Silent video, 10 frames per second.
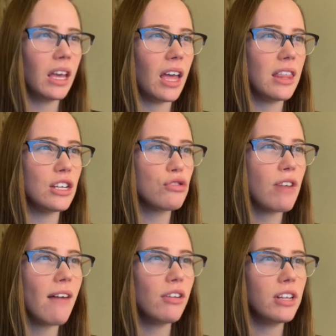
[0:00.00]
And then
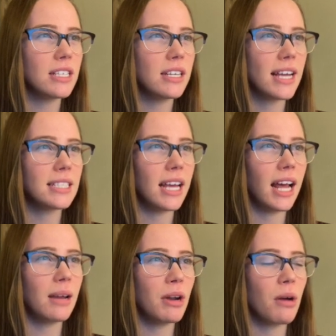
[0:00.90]
travel is the next line
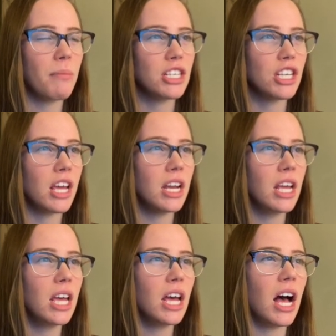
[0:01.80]
item in our budget.
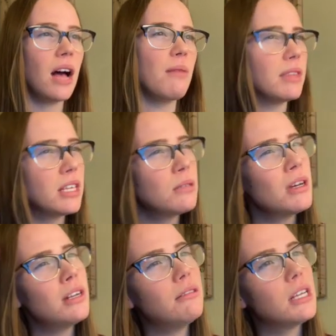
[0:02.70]
This one
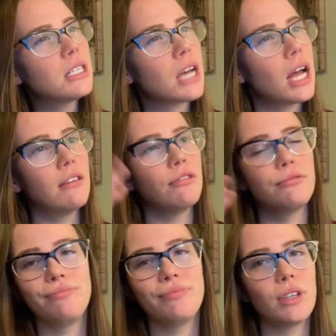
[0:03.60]
is kind of
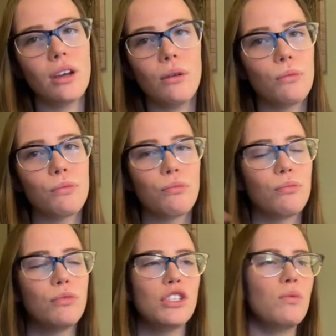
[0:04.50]
just